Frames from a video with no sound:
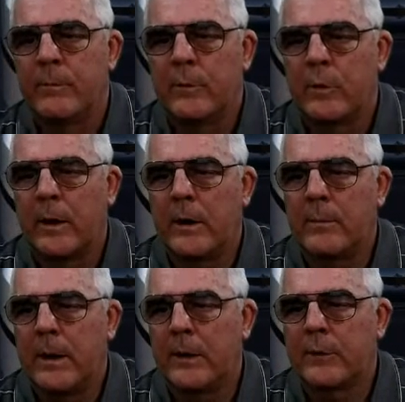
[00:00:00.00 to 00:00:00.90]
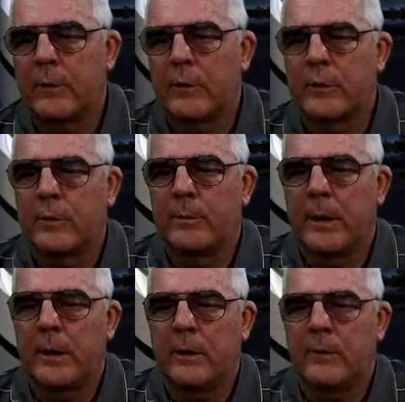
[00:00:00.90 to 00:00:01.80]
grandmasters to
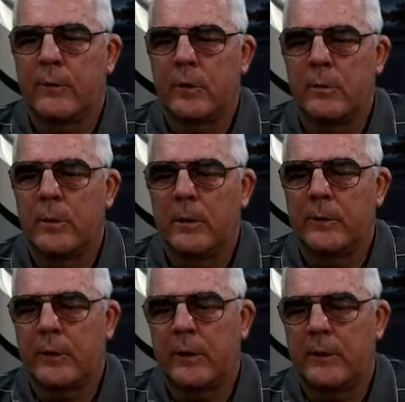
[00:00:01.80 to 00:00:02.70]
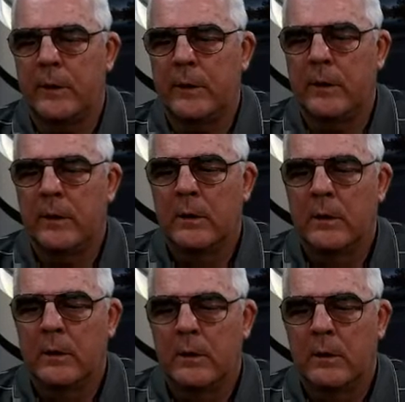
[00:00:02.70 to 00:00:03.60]
buy a few moves on the
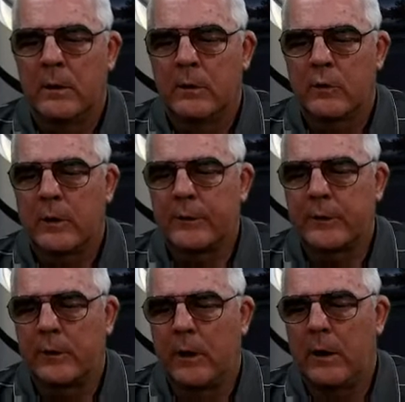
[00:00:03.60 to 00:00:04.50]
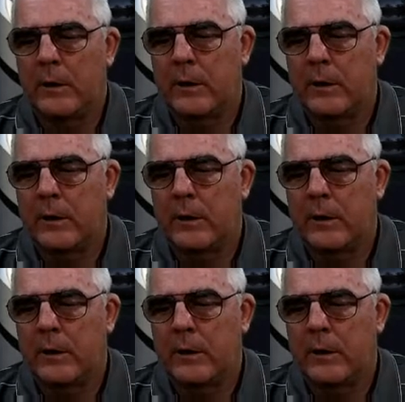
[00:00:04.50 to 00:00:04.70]
chess clock.